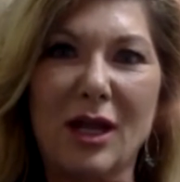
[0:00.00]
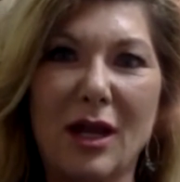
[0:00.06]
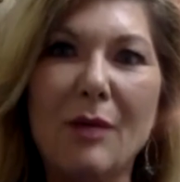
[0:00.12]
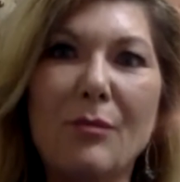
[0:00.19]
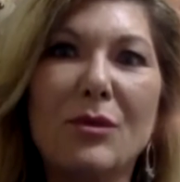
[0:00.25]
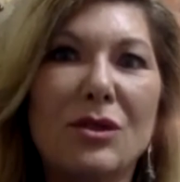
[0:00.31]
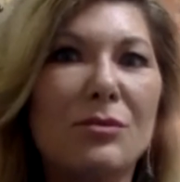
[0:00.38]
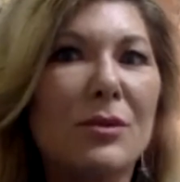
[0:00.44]
And
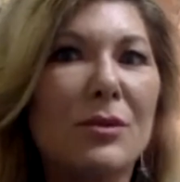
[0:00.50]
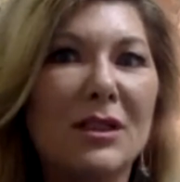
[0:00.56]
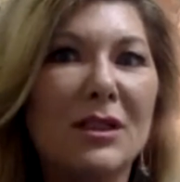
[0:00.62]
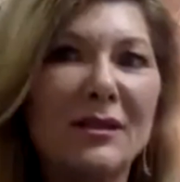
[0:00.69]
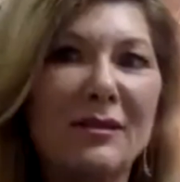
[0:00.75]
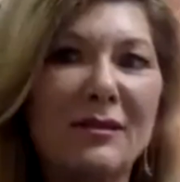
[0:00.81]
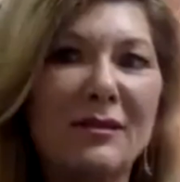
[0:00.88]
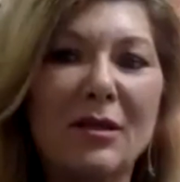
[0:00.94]
when you
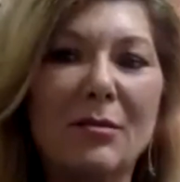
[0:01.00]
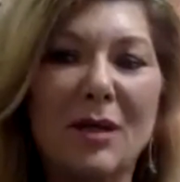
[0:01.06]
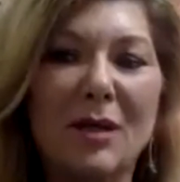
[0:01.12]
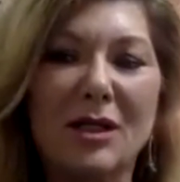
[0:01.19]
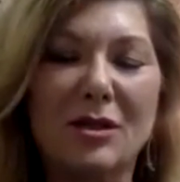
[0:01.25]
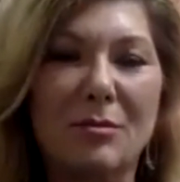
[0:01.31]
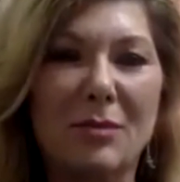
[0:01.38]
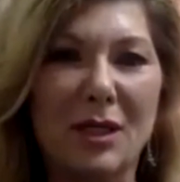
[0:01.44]
really think
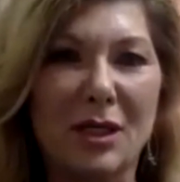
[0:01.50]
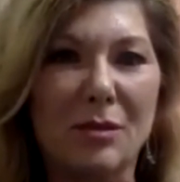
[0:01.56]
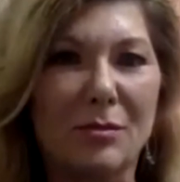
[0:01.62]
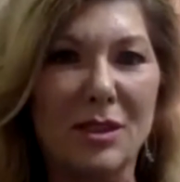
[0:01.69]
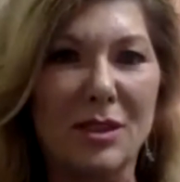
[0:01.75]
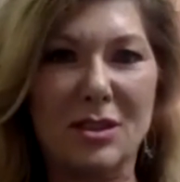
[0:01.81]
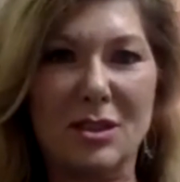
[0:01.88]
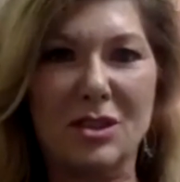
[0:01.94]
about the Better
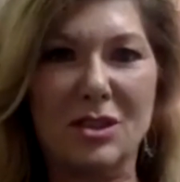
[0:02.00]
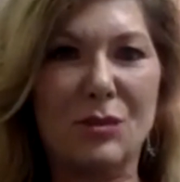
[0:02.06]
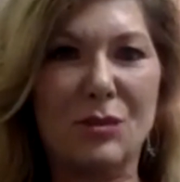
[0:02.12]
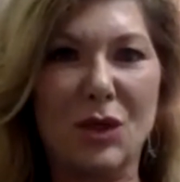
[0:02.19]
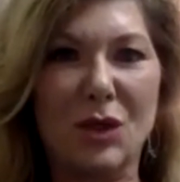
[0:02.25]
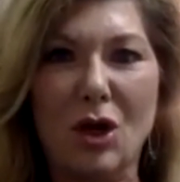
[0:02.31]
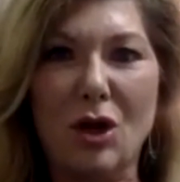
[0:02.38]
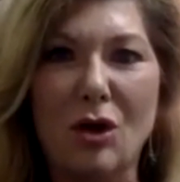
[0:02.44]
Business
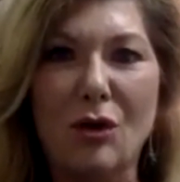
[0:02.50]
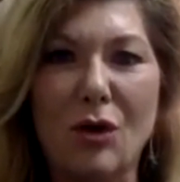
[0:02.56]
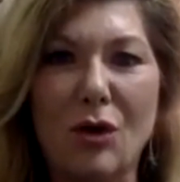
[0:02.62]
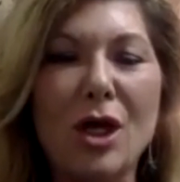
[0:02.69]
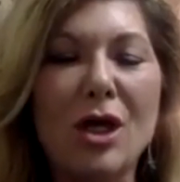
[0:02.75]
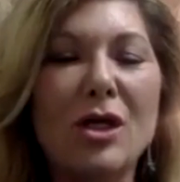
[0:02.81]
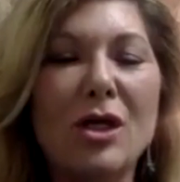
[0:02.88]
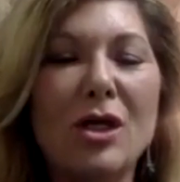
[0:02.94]
Bureau,
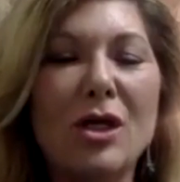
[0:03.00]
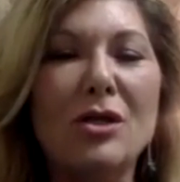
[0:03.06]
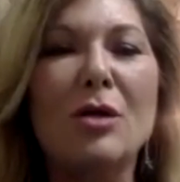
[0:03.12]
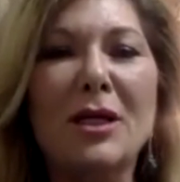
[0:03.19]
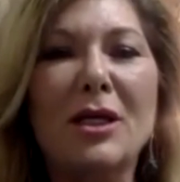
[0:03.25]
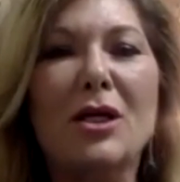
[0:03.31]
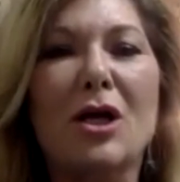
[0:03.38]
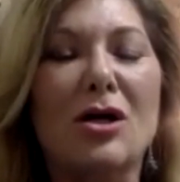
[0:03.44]

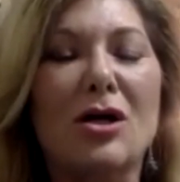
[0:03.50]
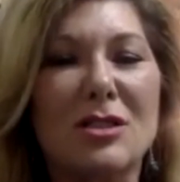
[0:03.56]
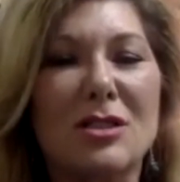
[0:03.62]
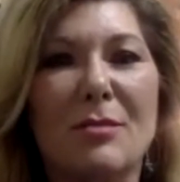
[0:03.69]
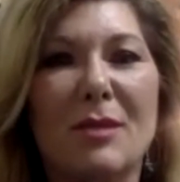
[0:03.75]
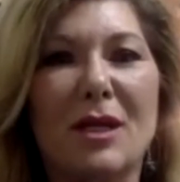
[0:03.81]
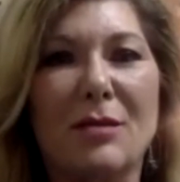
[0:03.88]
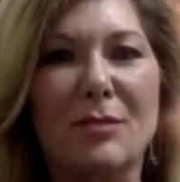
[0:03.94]
nobody calls
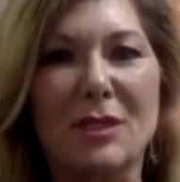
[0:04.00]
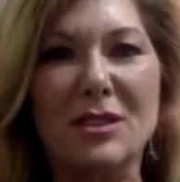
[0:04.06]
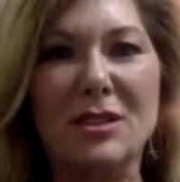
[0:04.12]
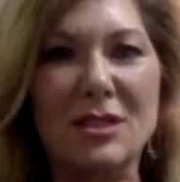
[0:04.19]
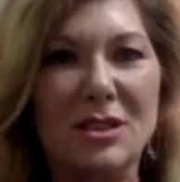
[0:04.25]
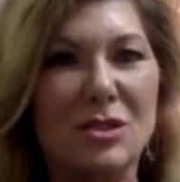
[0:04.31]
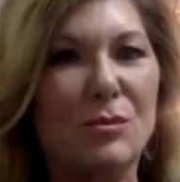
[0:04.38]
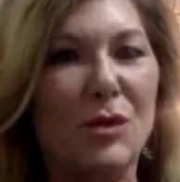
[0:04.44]
the Better
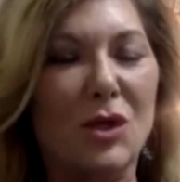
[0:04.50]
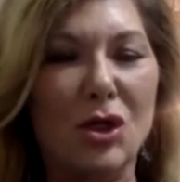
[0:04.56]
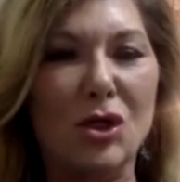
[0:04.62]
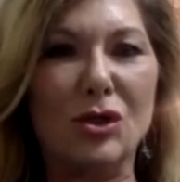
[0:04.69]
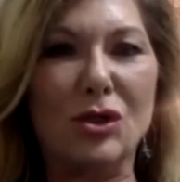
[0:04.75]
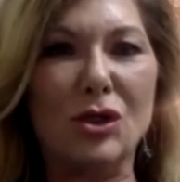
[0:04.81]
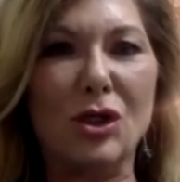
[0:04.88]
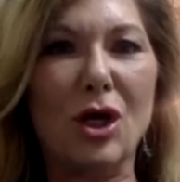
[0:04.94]
Business
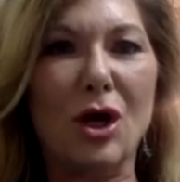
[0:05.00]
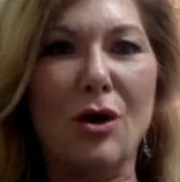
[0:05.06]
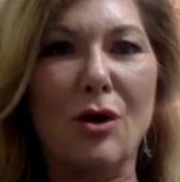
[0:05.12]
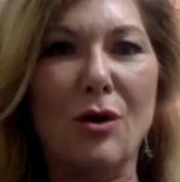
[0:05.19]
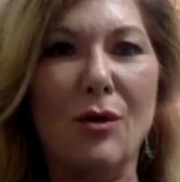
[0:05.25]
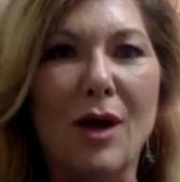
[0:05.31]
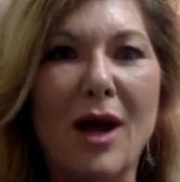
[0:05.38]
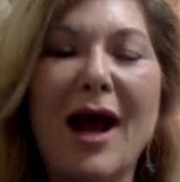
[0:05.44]
Bureau to
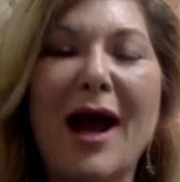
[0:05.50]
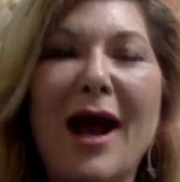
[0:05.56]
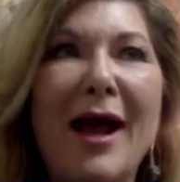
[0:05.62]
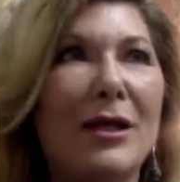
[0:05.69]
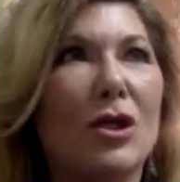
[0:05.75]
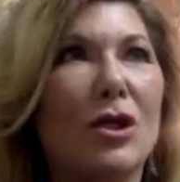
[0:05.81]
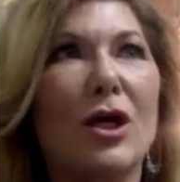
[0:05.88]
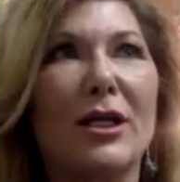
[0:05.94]
go, I
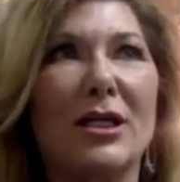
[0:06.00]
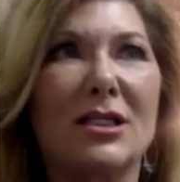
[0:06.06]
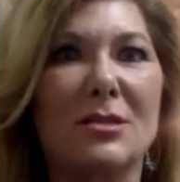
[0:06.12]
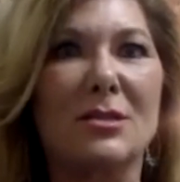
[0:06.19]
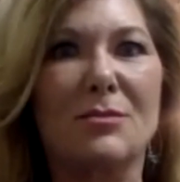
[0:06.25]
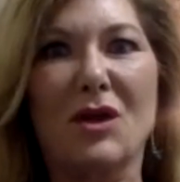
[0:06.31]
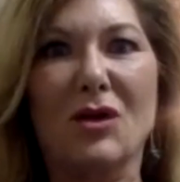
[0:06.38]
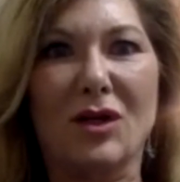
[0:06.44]
had a great
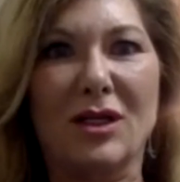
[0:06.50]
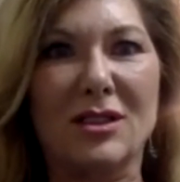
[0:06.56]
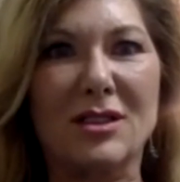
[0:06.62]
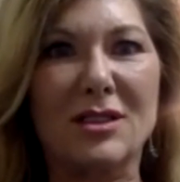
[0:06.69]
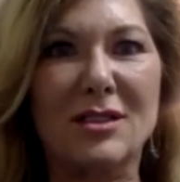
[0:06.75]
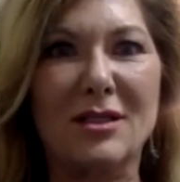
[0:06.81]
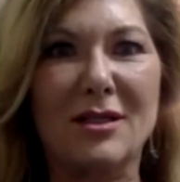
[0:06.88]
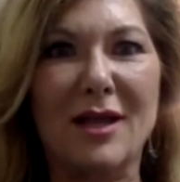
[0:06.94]

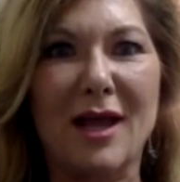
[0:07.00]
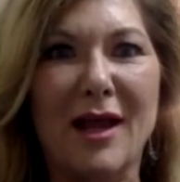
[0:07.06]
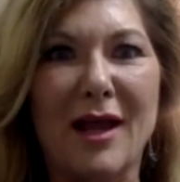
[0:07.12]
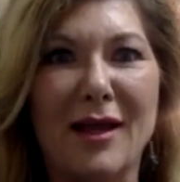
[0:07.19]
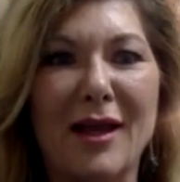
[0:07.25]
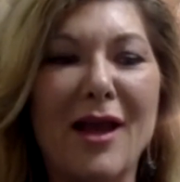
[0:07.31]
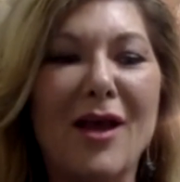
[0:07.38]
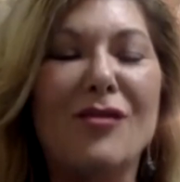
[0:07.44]
experience today.